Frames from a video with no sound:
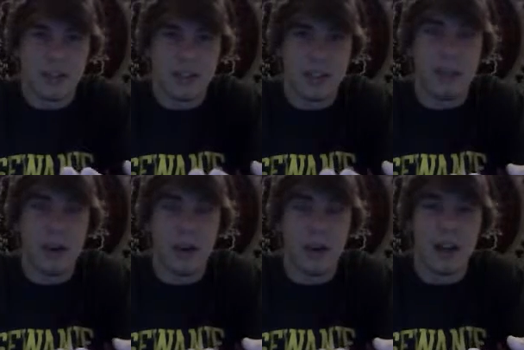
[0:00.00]

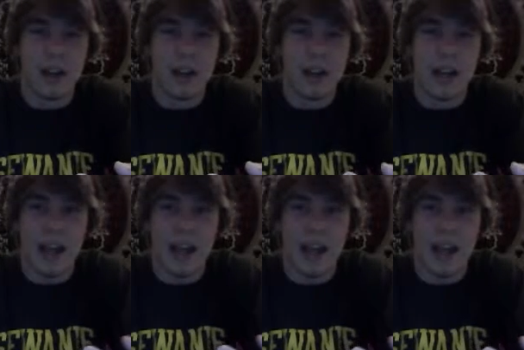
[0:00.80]
timber.
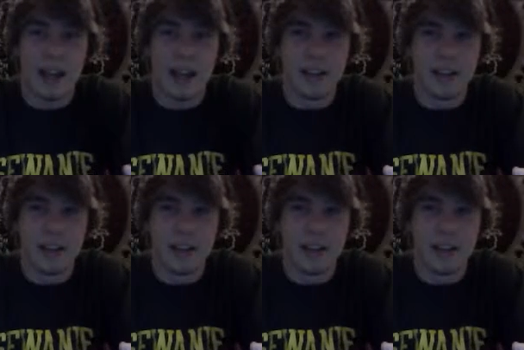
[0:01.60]
And